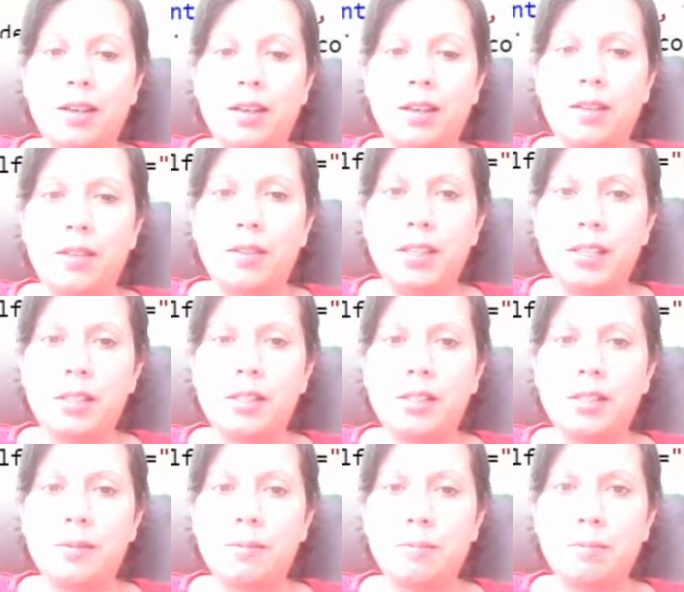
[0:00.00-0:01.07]

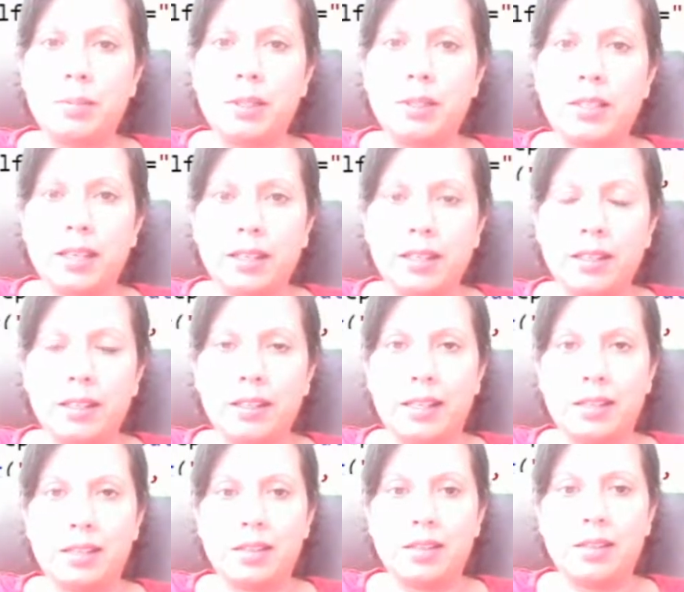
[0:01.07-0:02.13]
this particular
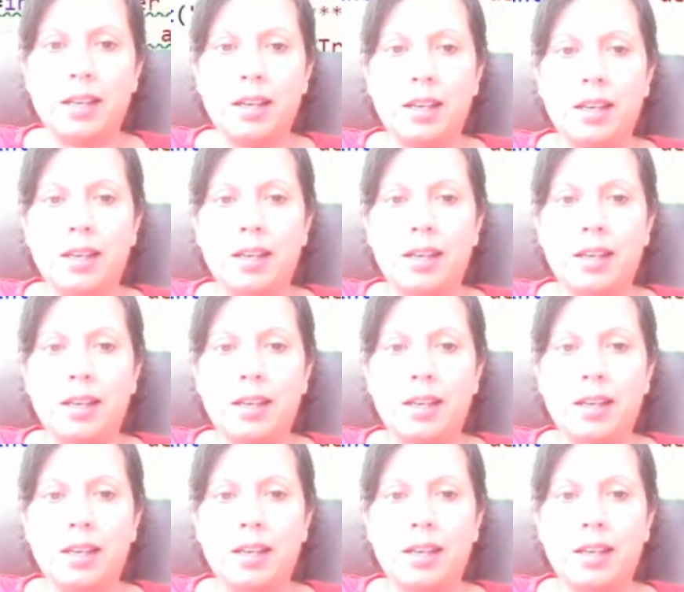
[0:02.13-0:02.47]
lesson